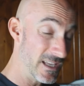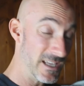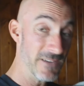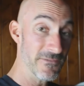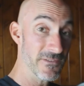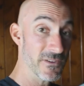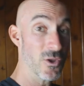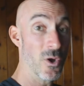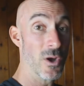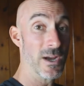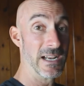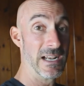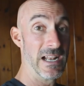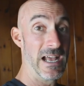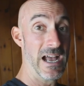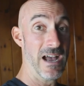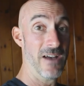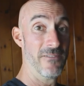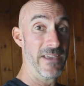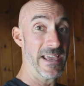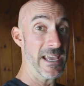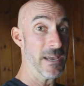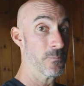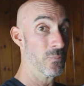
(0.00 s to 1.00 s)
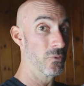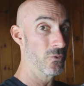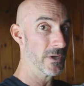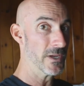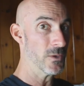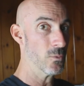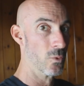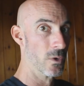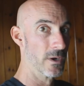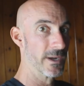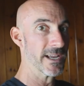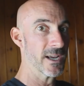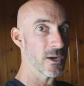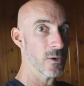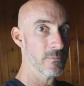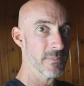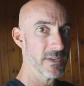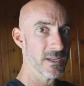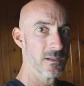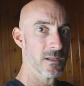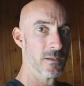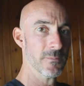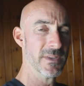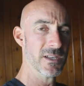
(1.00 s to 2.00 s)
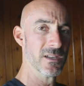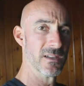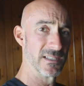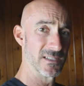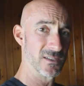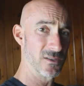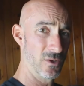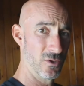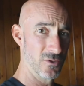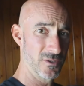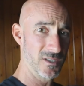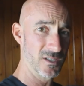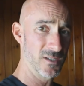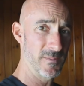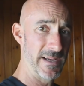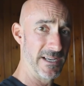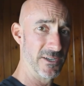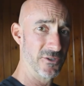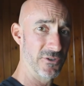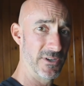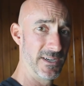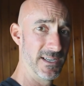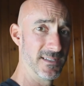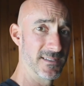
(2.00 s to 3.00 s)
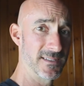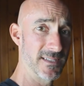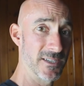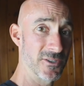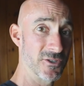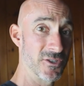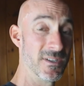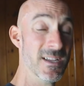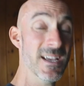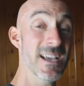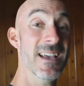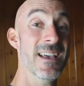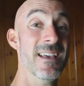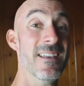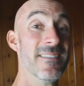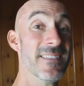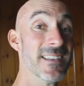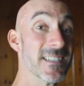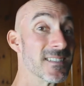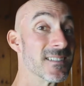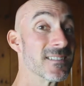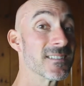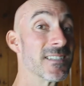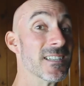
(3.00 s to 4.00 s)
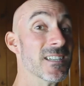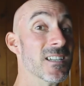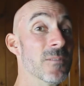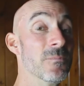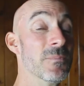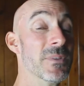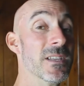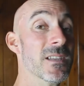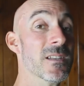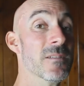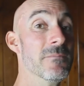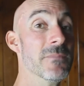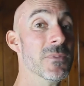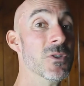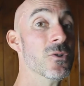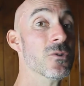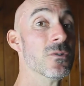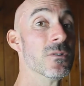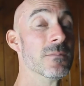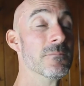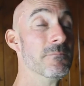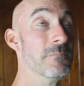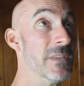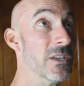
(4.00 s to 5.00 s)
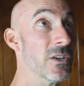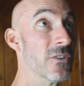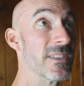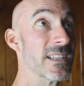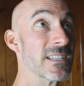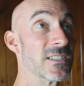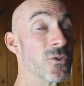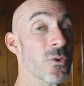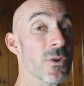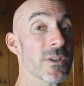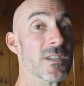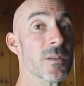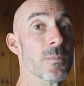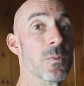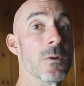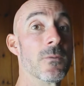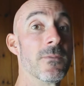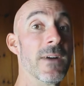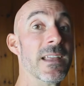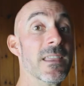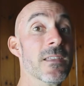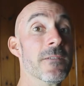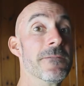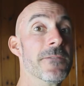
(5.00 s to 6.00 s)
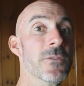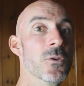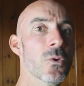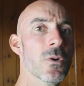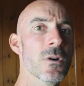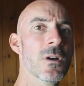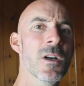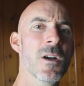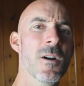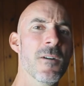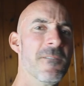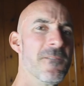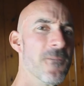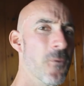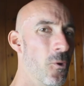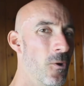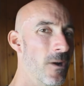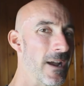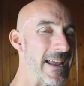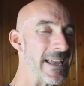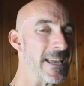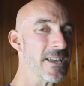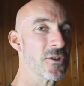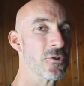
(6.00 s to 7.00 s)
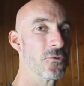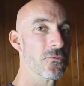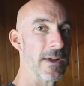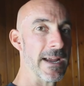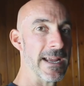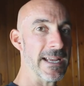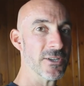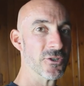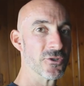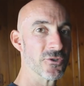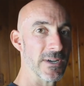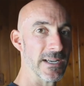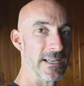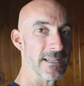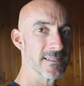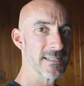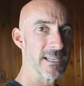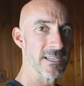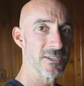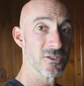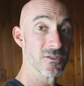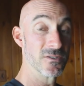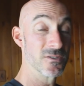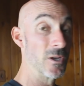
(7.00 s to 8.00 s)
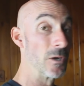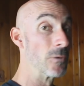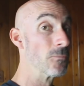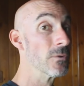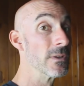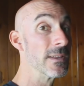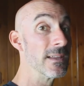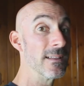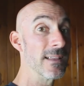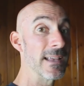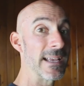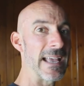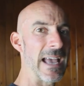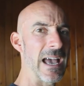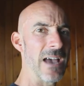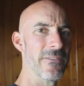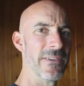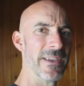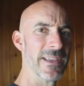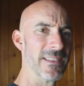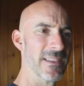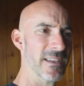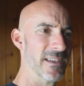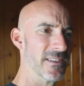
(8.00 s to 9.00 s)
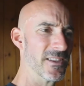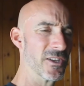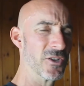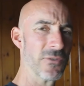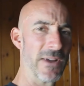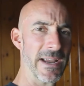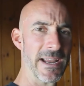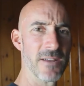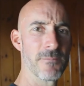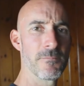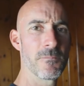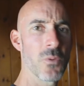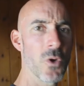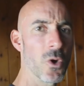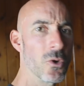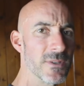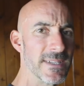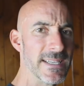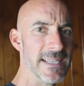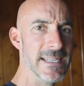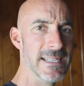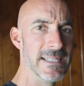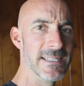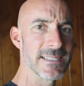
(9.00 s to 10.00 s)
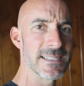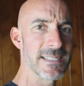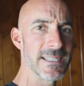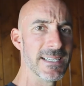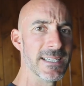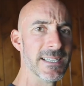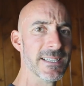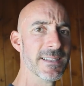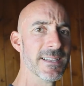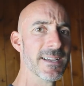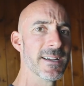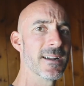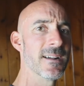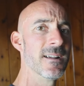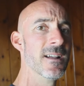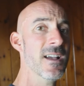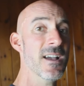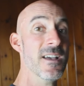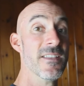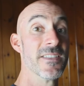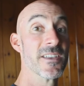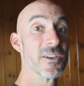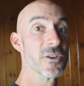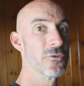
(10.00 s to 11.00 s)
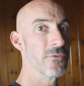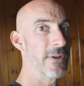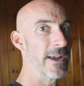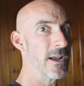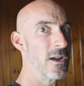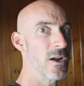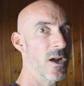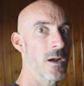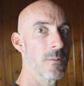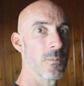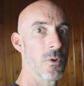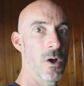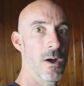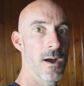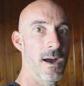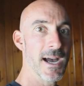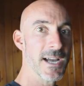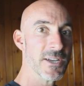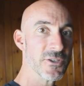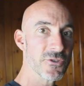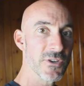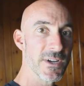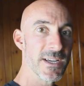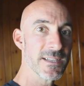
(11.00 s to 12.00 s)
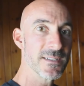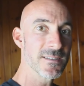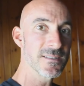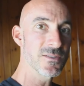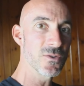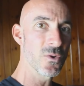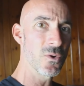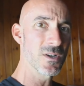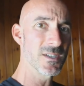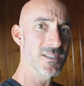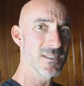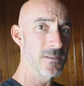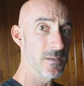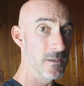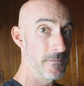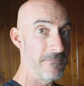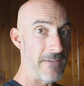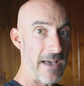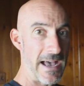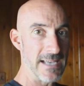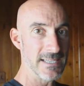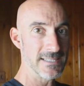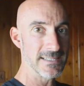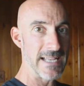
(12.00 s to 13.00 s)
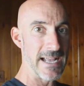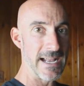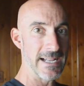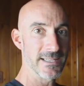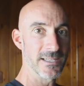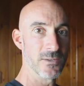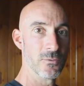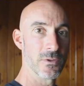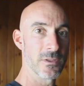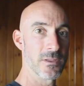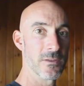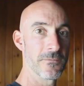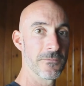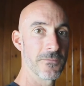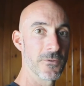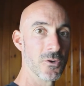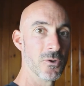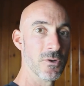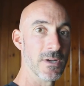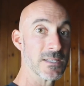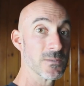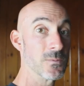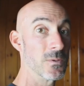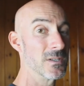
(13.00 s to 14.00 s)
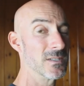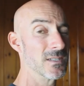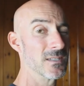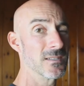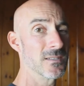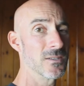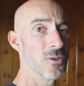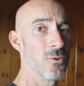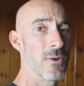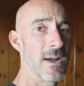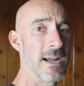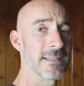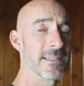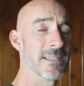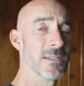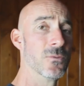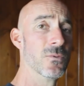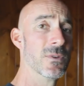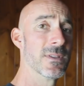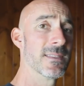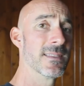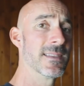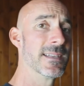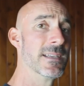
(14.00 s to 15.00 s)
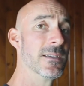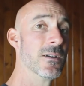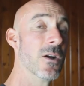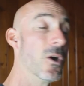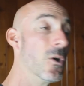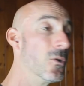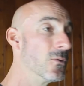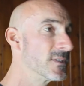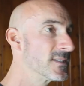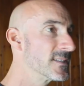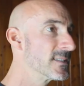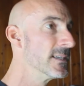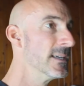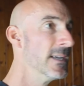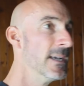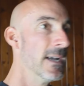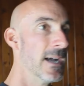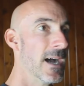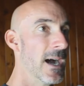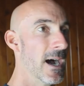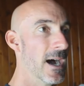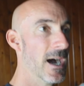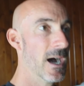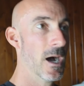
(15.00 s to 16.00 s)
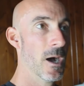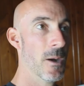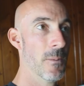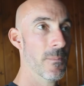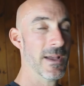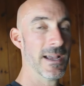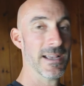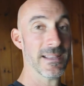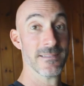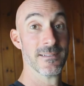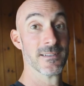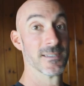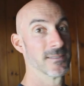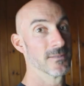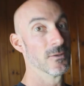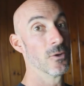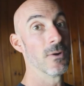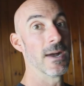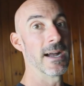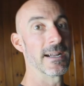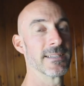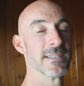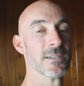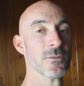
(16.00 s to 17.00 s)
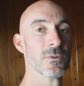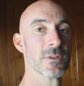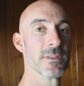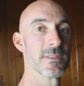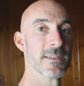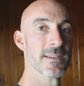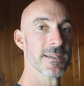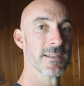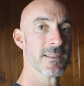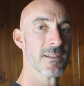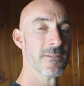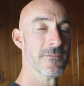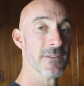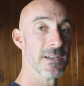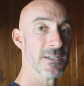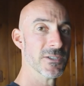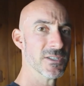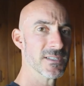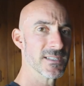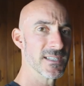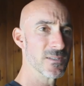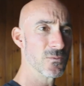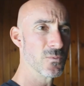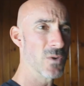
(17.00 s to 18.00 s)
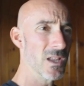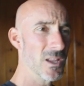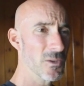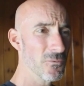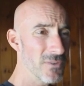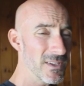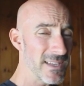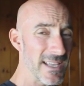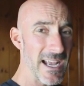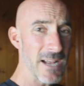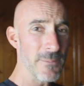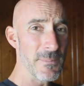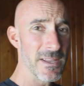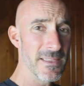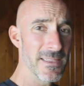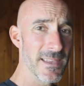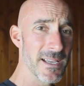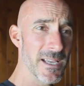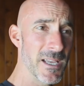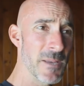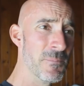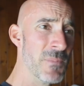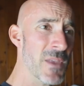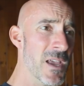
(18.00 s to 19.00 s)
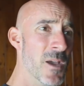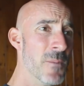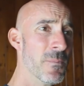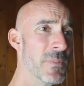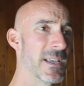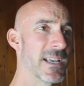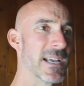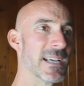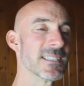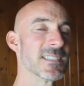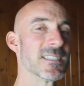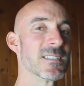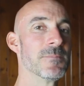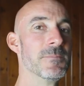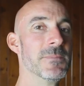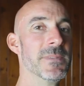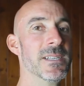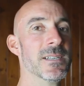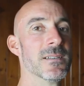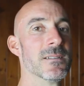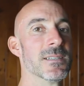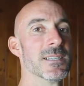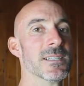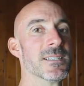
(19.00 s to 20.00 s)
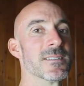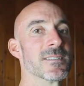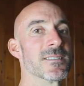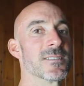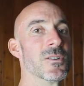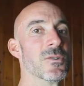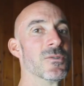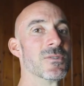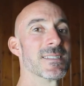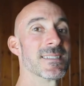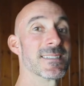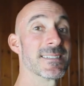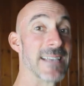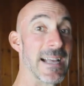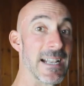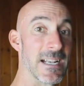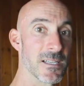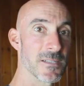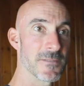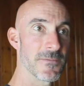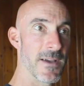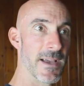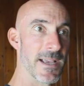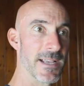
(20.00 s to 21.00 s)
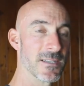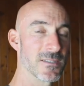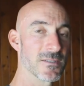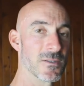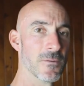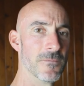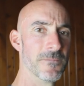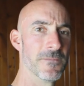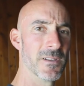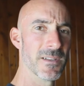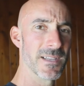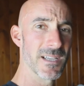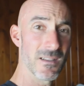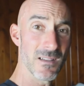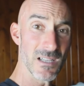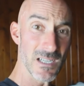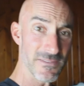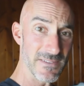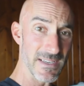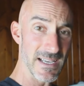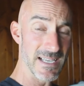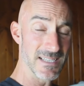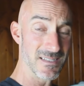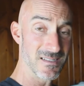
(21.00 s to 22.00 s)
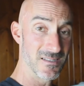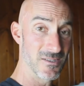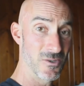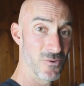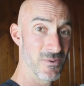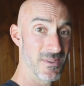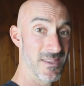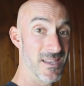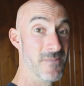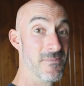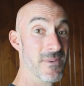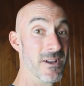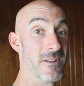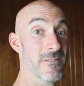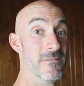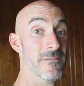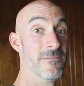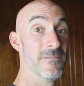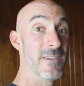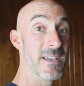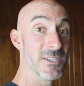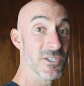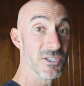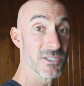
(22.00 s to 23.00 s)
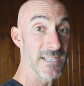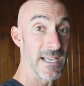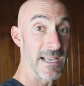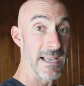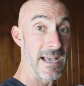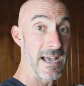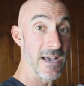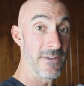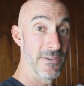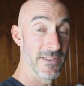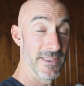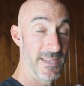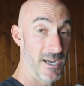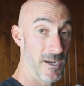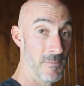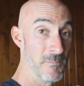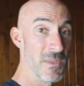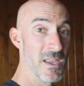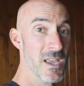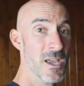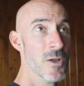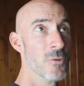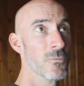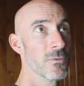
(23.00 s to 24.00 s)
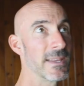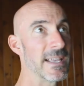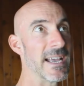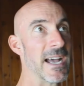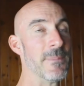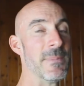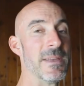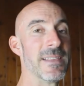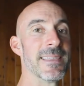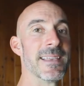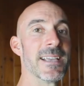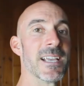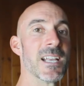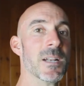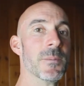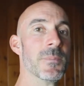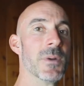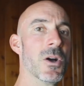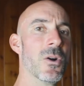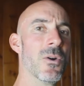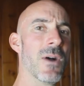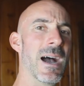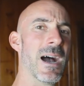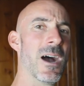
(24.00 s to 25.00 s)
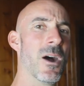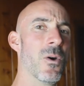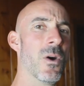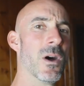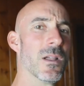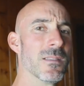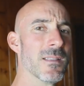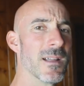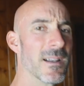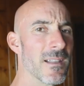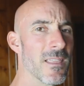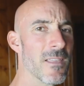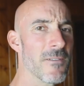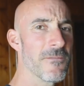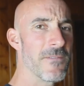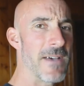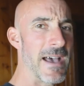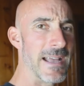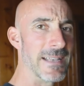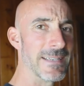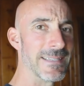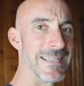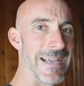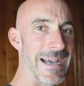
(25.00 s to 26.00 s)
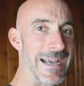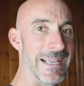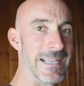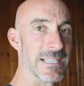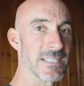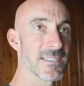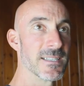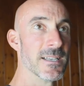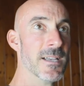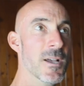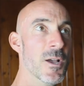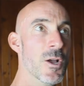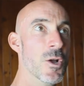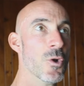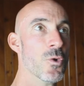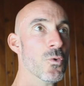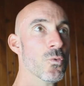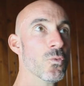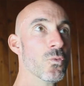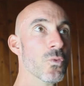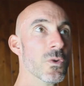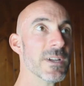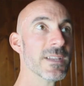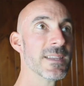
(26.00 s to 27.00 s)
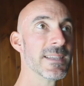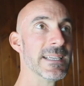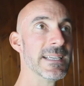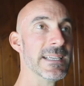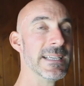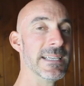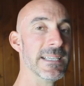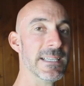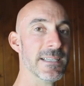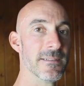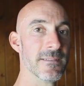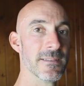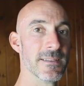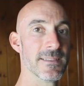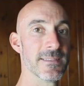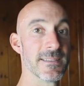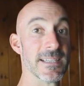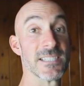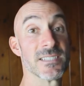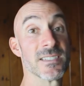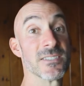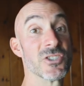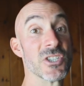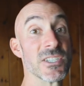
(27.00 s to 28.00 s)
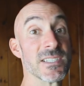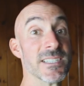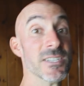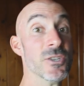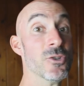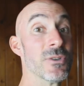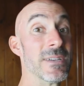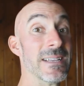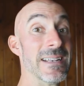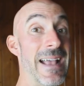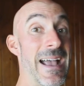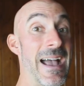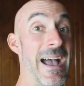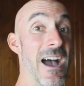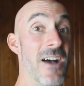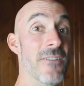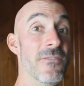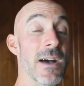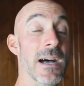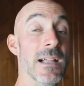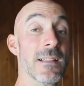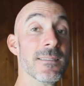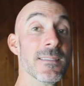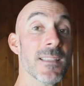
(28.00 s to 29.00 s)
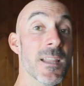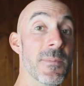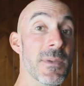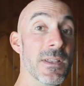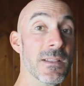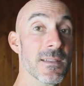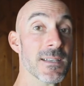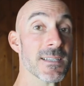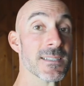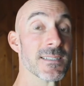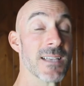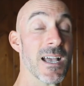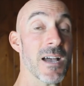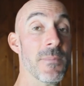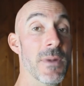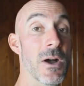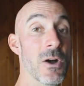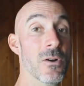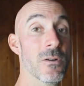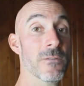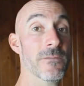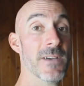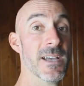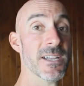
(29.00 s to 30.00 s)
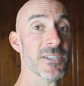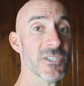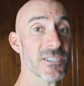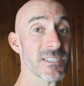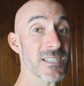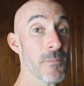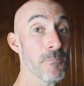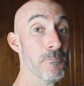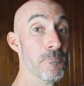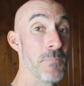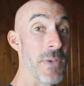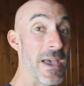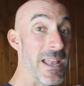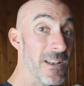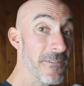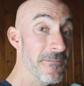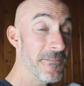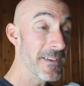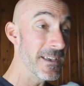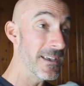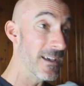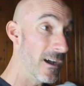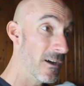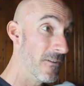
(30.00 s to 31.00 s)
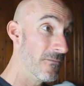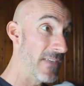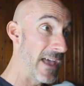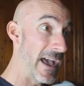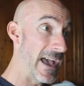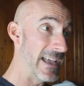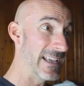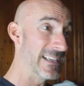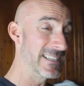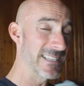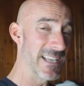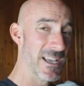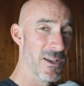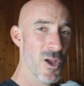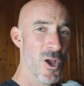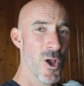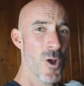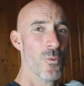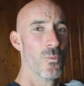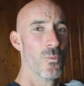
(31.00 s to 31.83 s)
even though I'm gonna have a pre-workout meal, a meal that's closer to my training session, this is gonna be the meal, meal that's going to provide the fuel for a great training session. So I really like having the, the great proteins in there, the great carbohydrate source, the fast acting with the fruit, as well as the slow acting with the oats, um, and the slow acting with the, the veggies as well. it really had me thinking, because this meal is so satisfying, so filling, a lot of it has to do with the amount of veggies I have in there, really had me thinking about how a lot of the fad diets really they suggest that you can have a limitless amount of veggies. The benefit of that is that